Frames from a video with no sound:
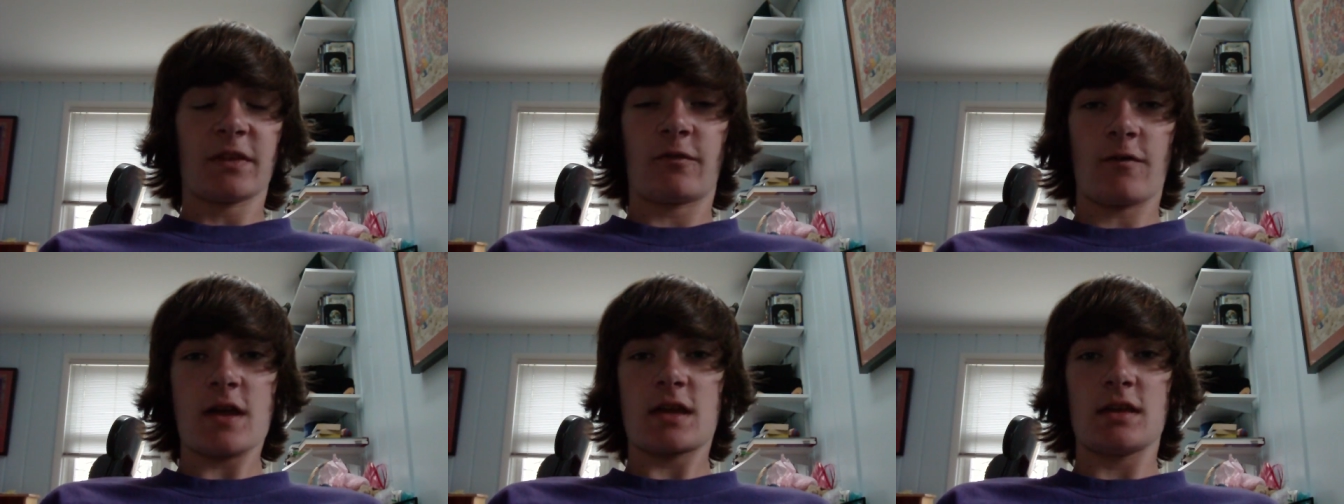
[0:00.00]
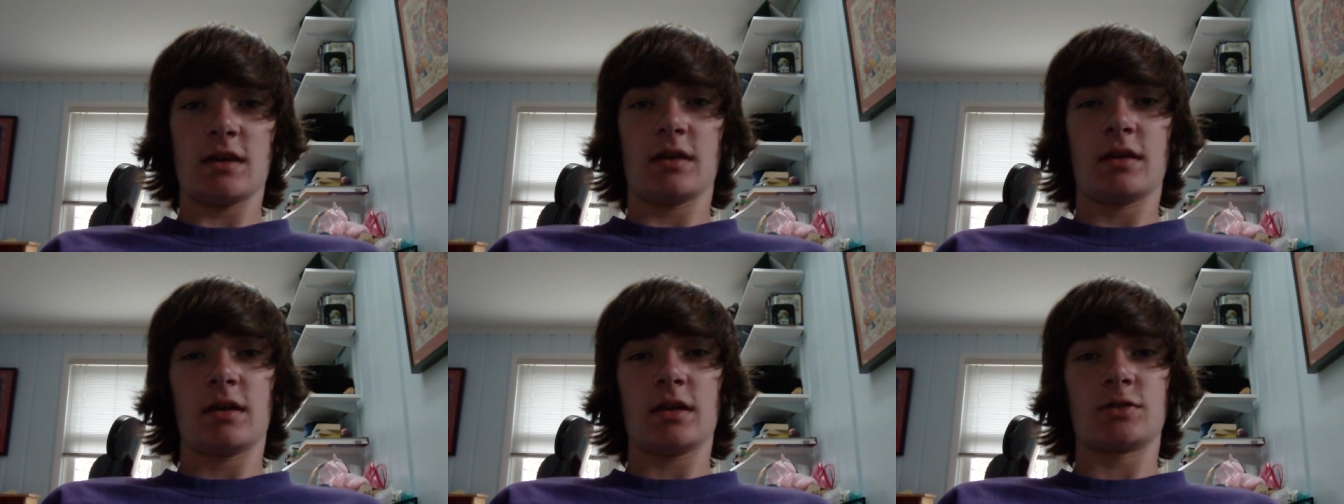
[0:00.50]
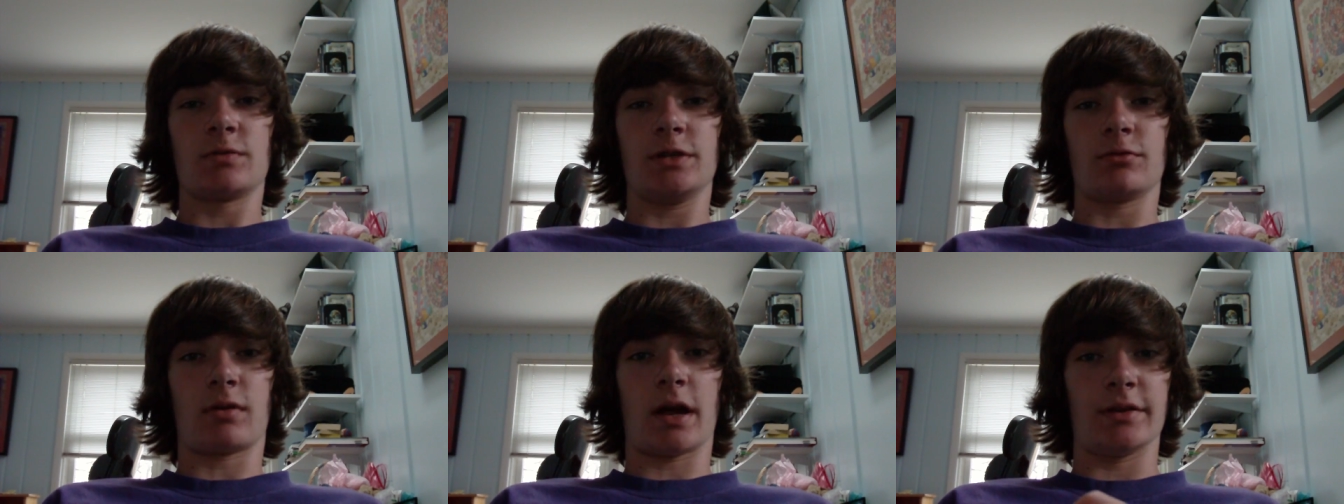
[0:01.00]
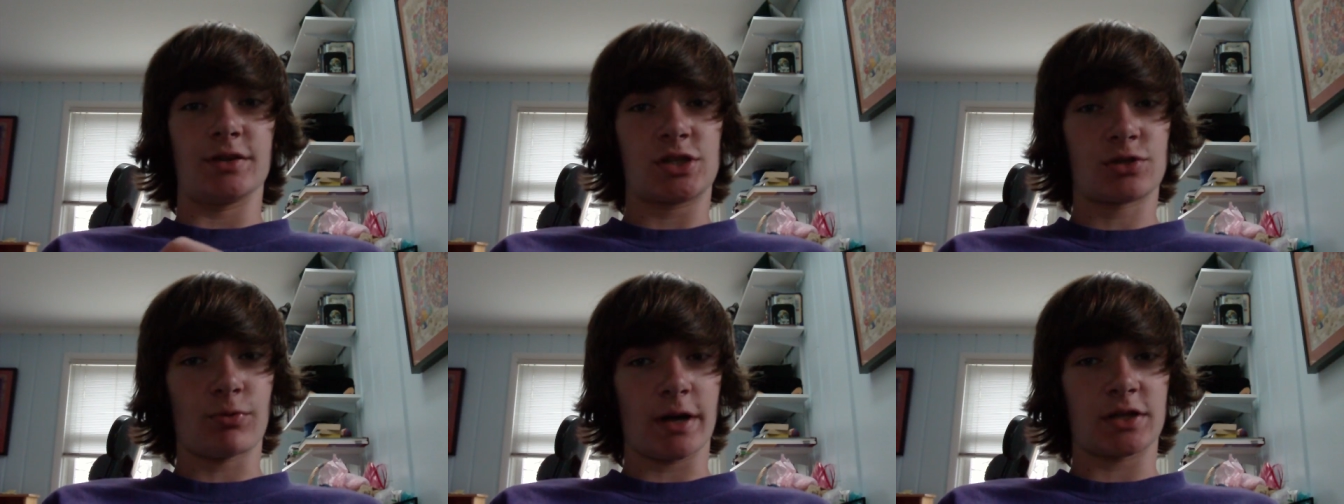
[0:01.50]
Fakie is when you ride
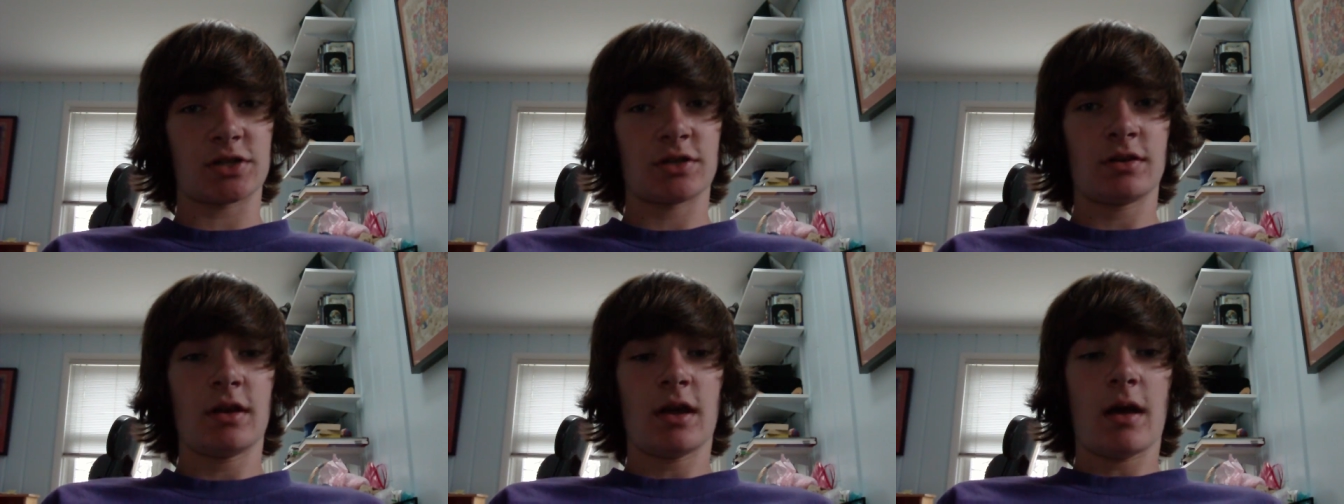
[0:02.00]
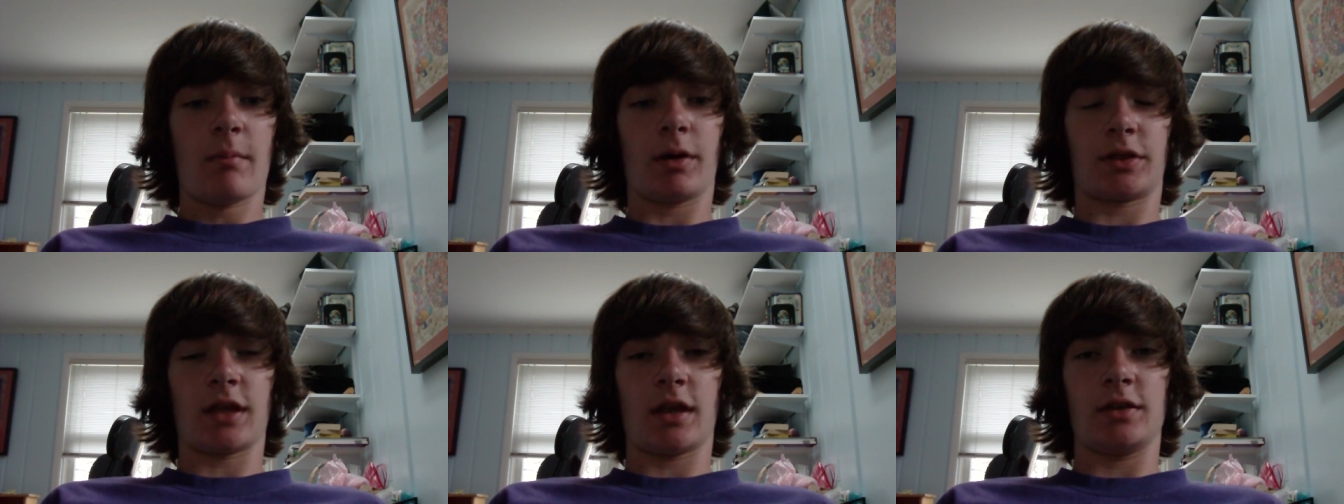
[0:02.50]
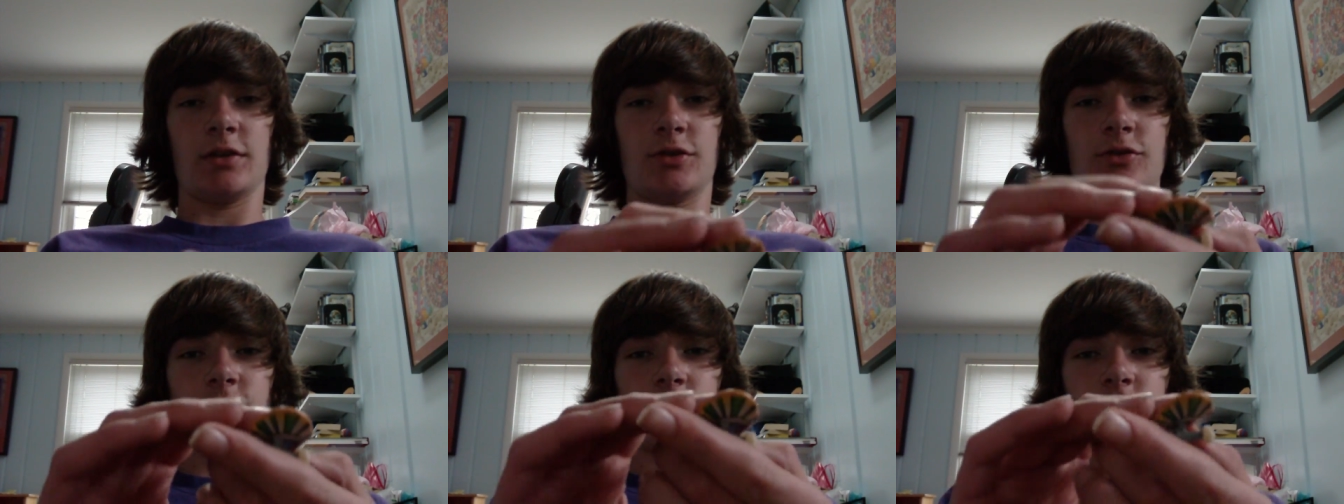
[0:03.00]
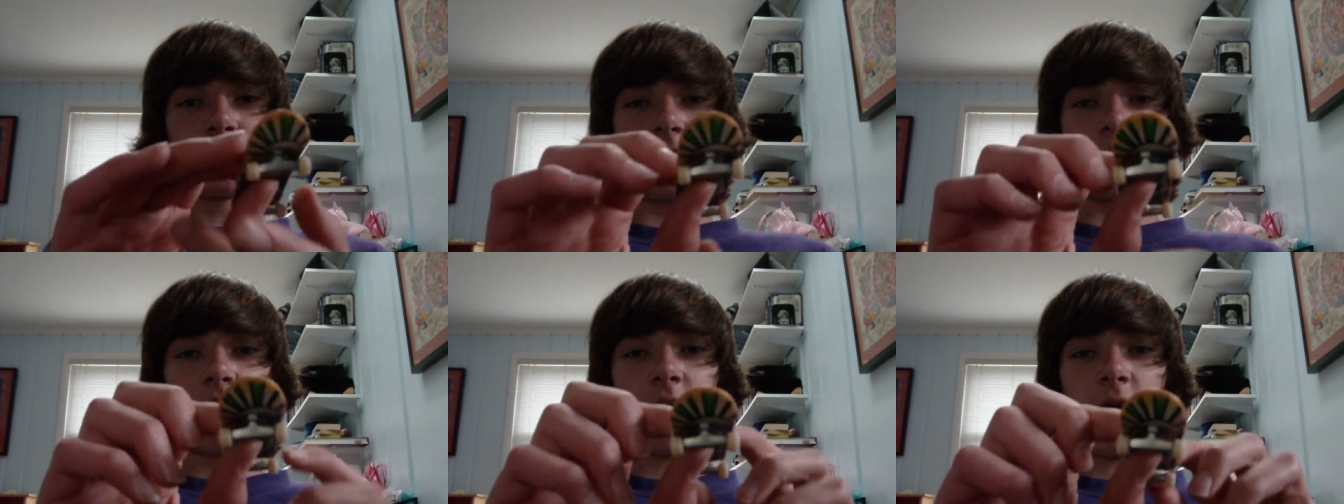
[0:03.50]
switch, but then you do the
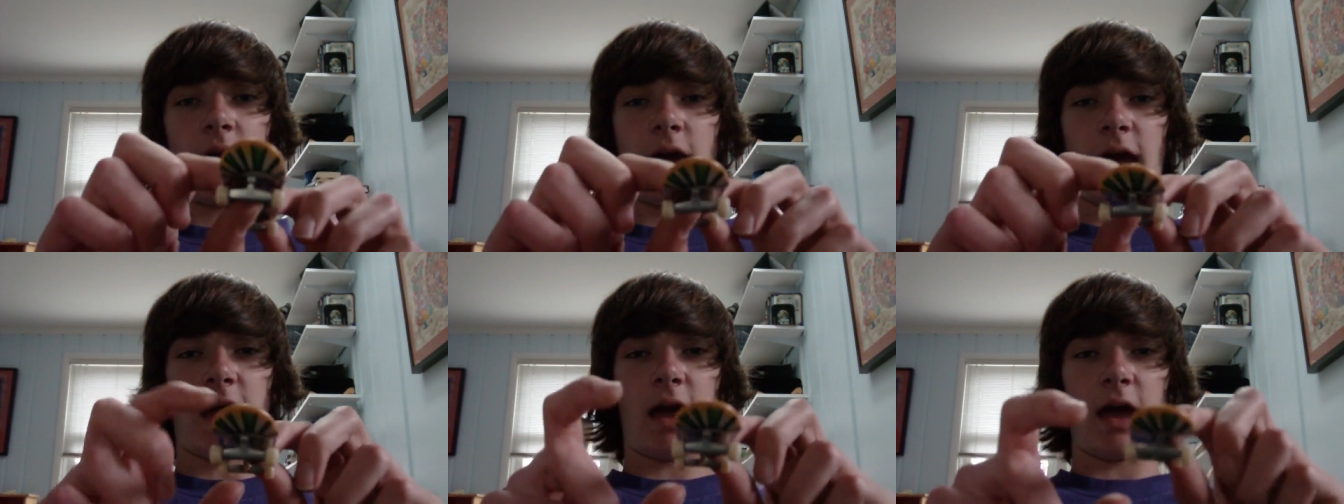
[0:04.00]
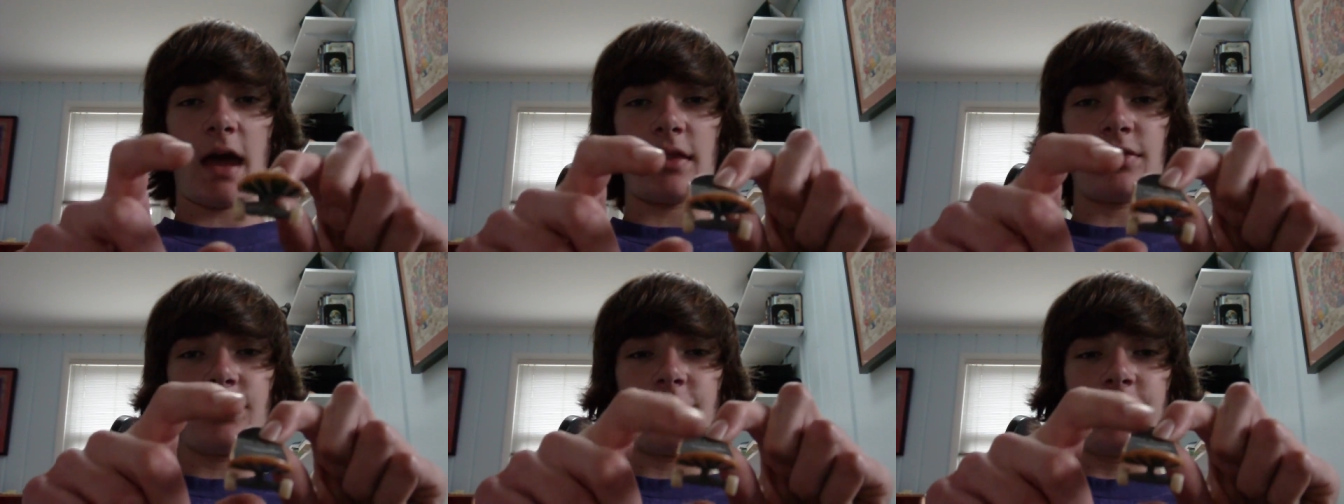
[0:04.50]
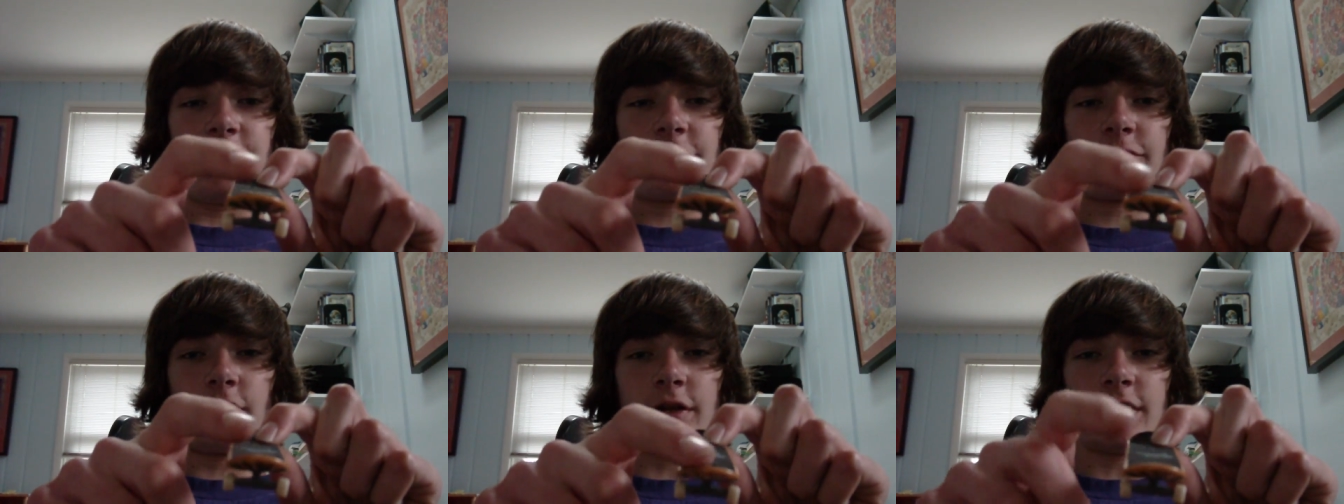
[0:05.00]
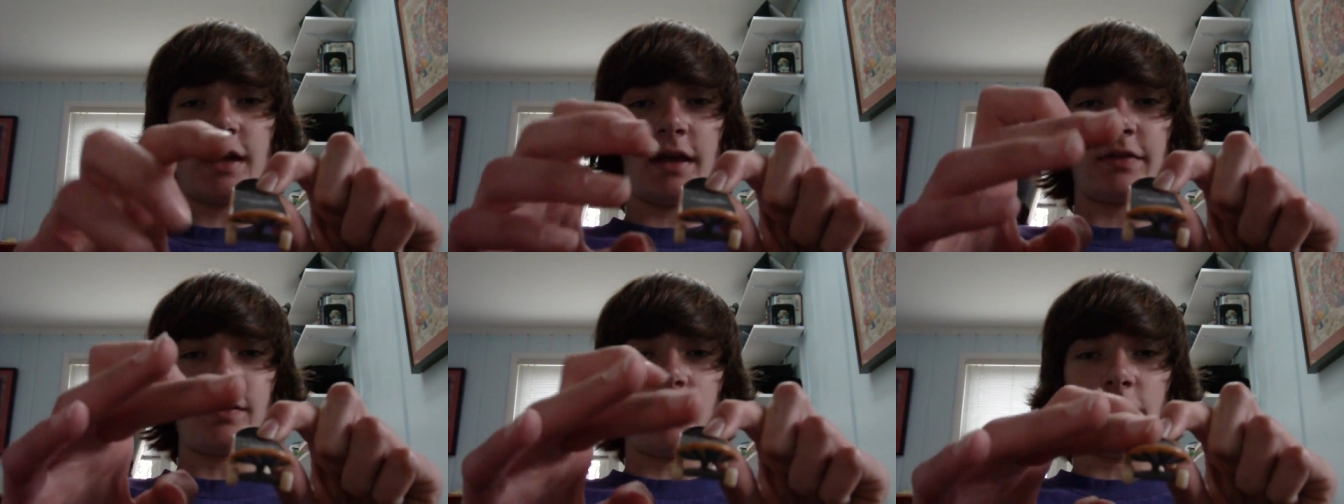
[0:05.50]
trick at the front,
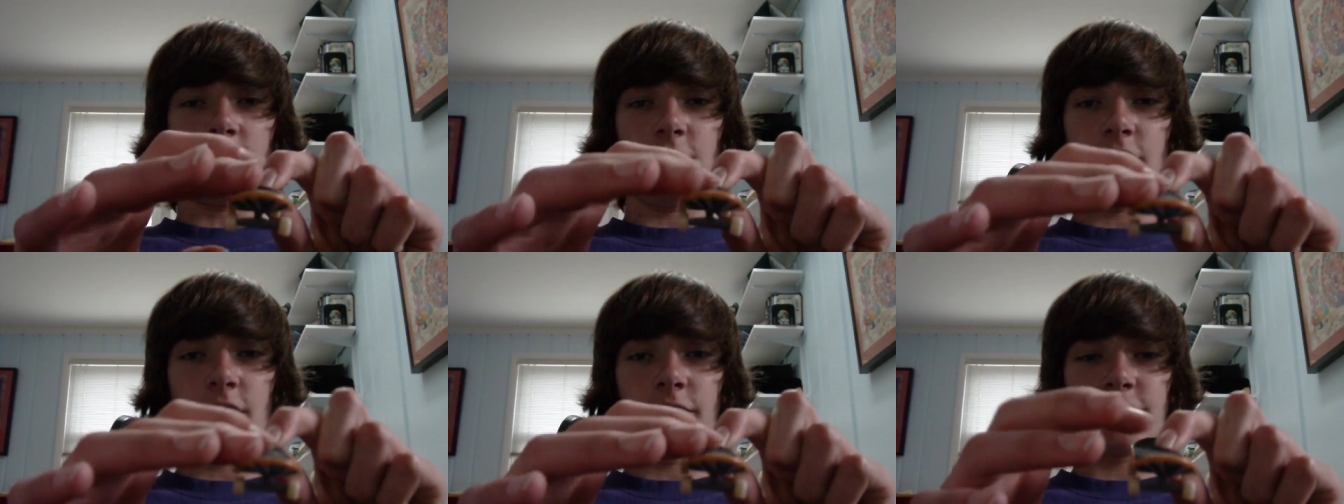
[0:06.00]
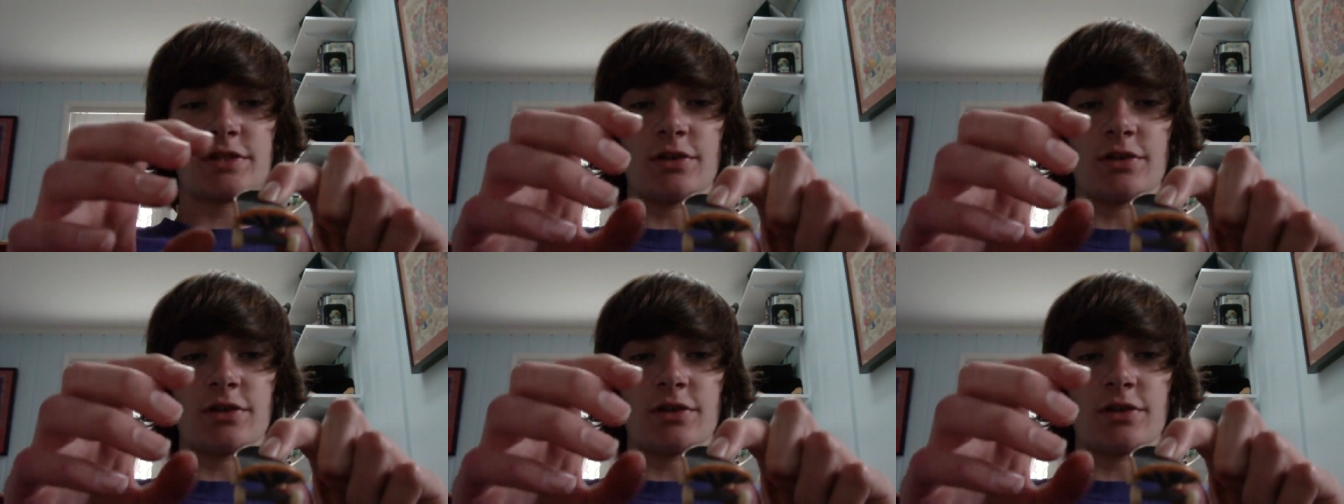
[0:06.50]
on the nose.